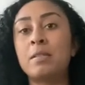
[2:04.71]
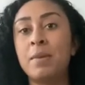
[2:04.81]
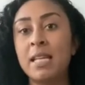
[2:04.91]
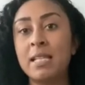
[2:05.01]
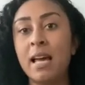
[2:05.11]

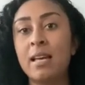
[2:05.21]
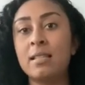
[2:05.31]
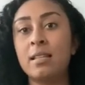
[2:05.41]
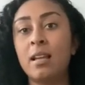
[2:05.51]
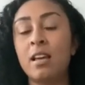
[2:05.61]
smear
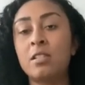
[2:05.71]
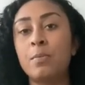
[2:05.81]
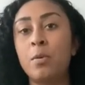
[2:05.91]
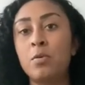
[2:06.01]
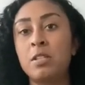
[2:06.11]
test and like
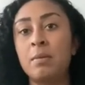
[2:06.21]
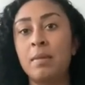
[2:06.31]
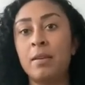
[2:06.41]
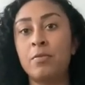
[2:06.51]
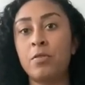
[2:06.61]
supporting
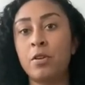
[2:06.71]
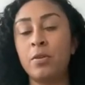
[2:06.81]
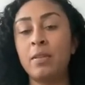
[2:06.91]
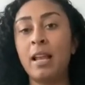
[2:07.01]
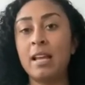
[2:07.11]
me
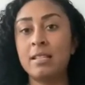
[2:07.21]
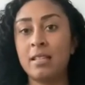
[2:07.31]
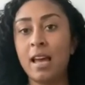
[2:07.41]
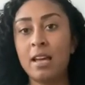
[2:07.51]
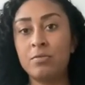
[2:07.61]
through the letter
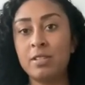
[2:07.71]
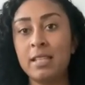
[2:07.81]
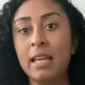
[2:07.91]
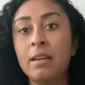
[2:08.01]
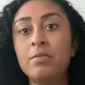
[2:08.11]
that I had
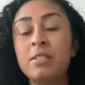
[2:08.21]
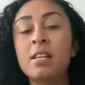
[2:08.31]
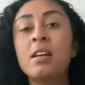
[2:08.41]
received.